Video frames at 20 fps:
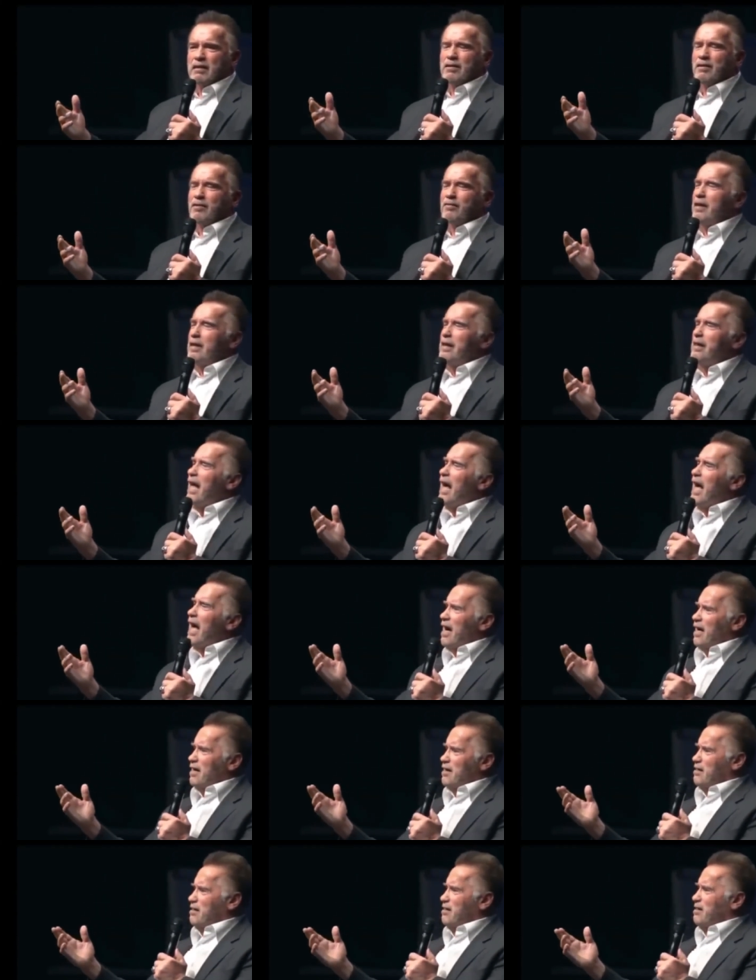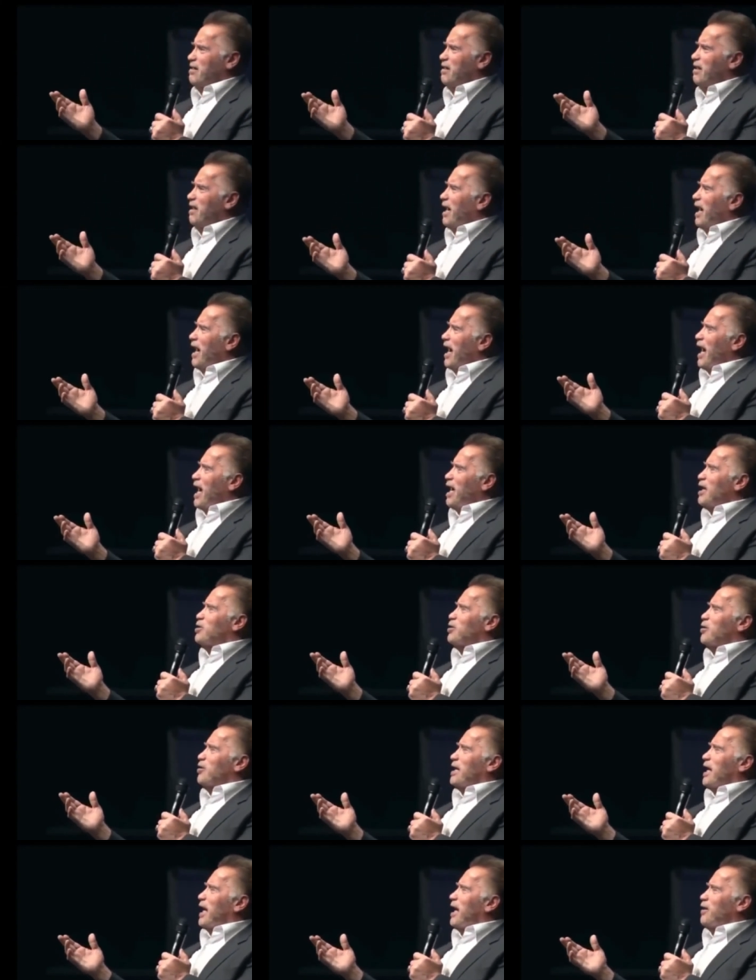So relax.
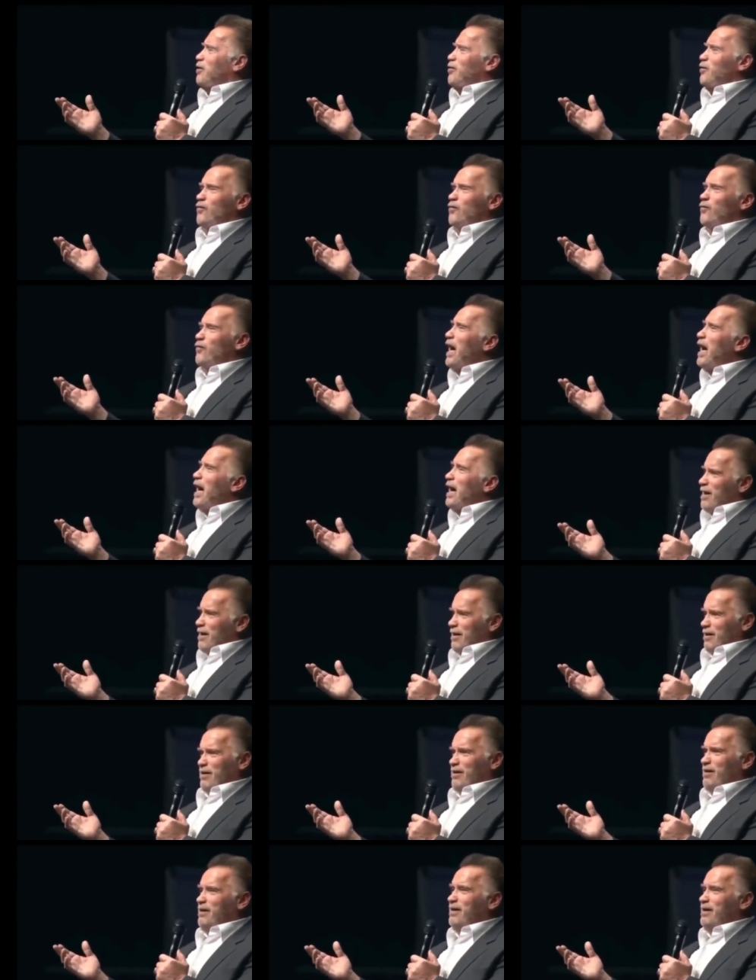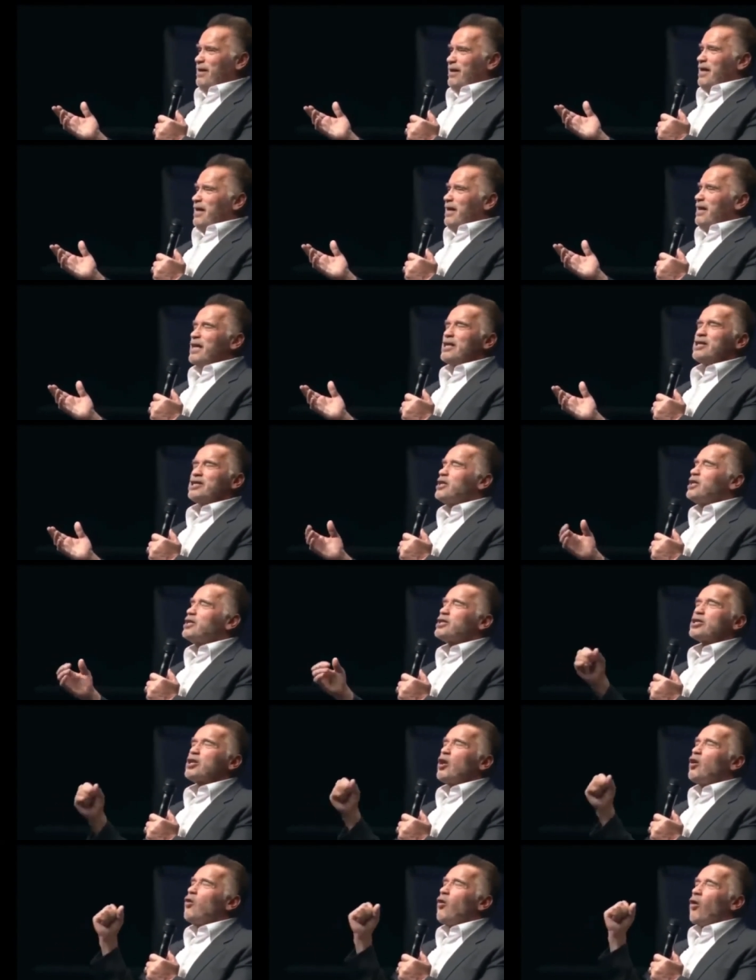It's okay to fail. Let's
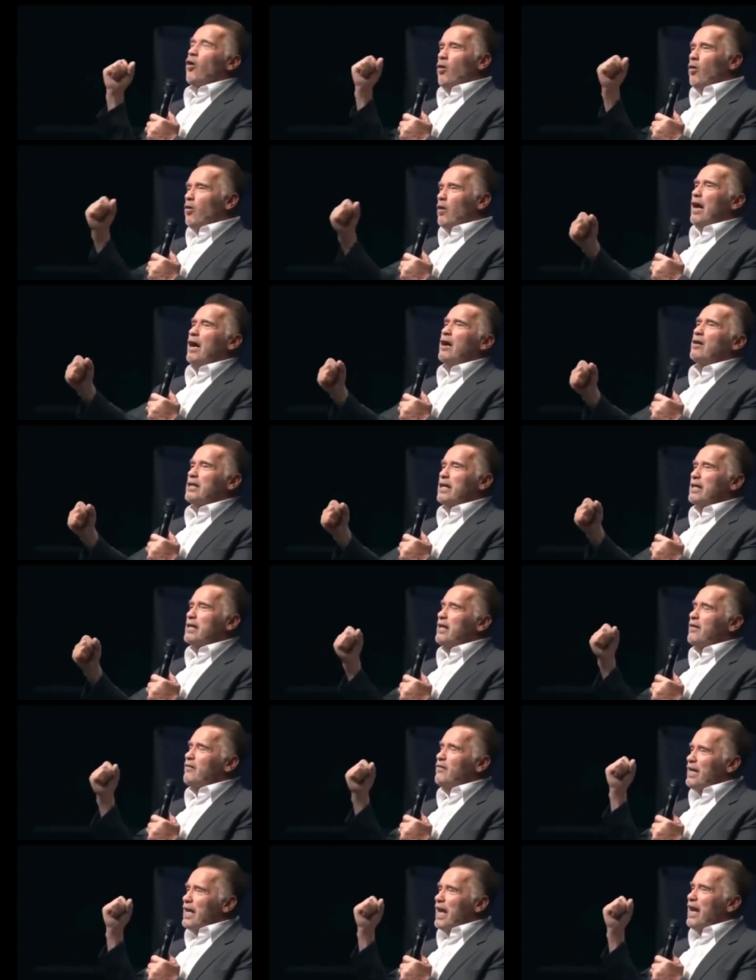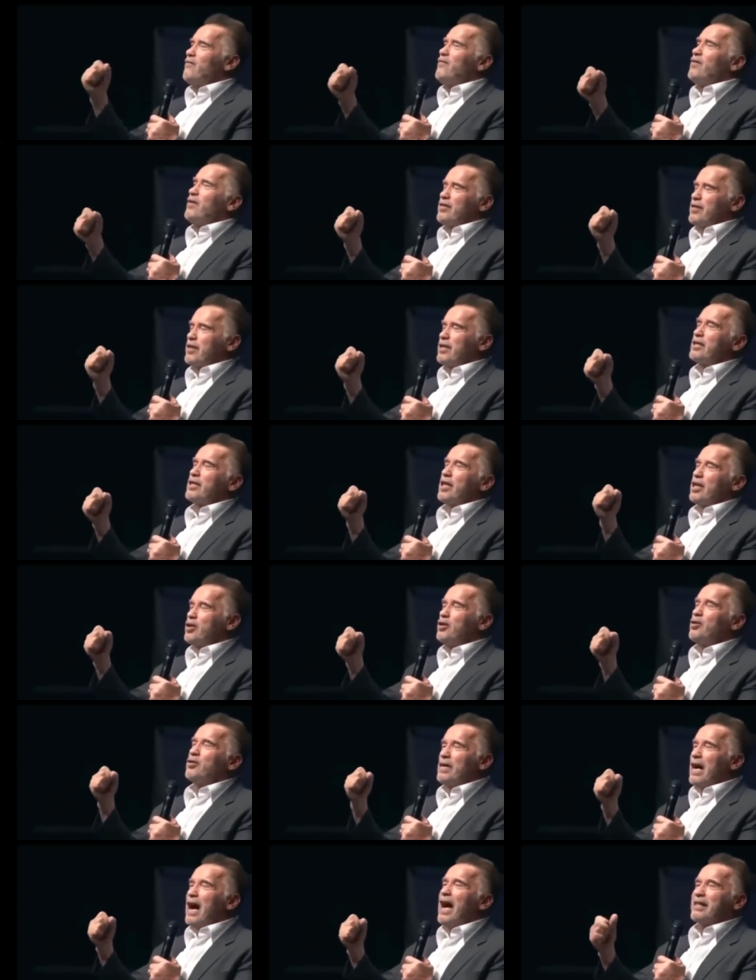just go all out and give it everything that
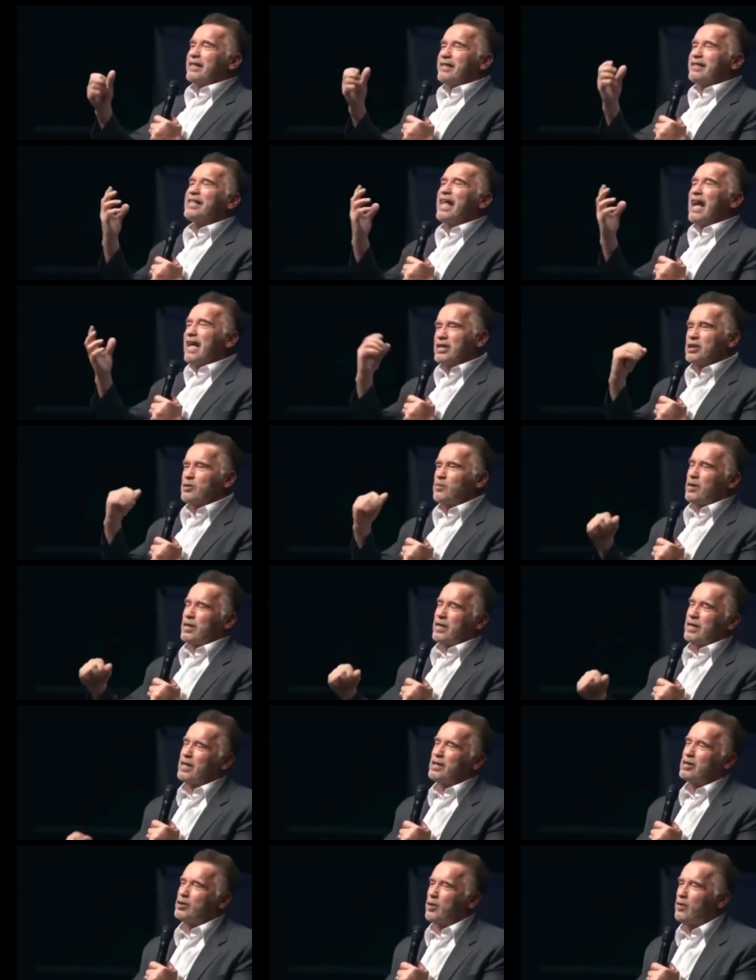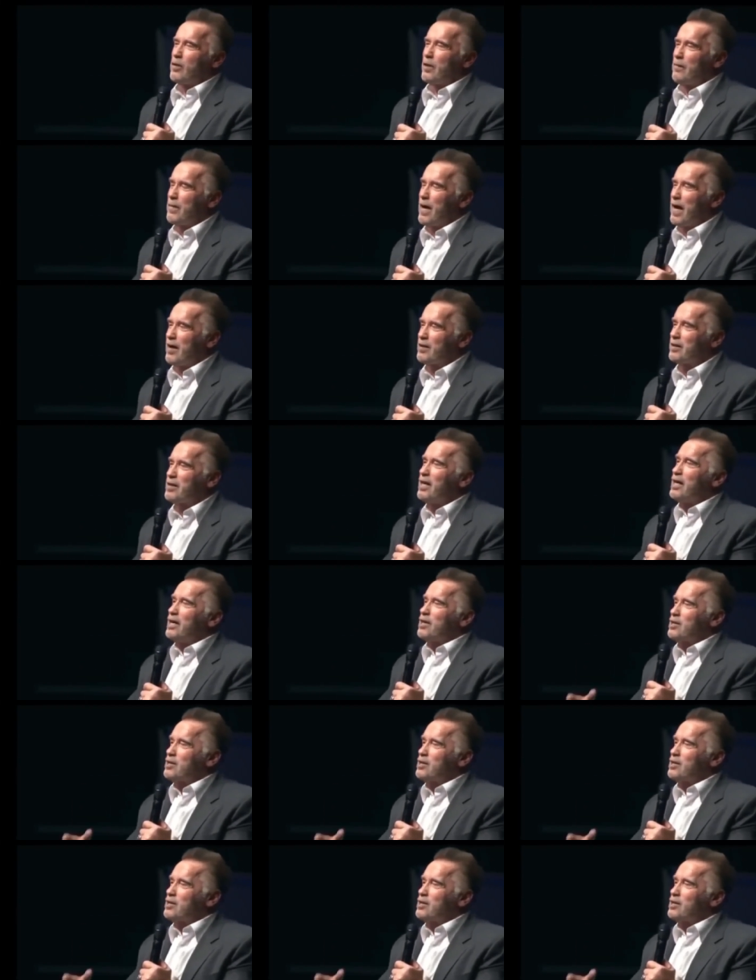you got. That's what it is all about.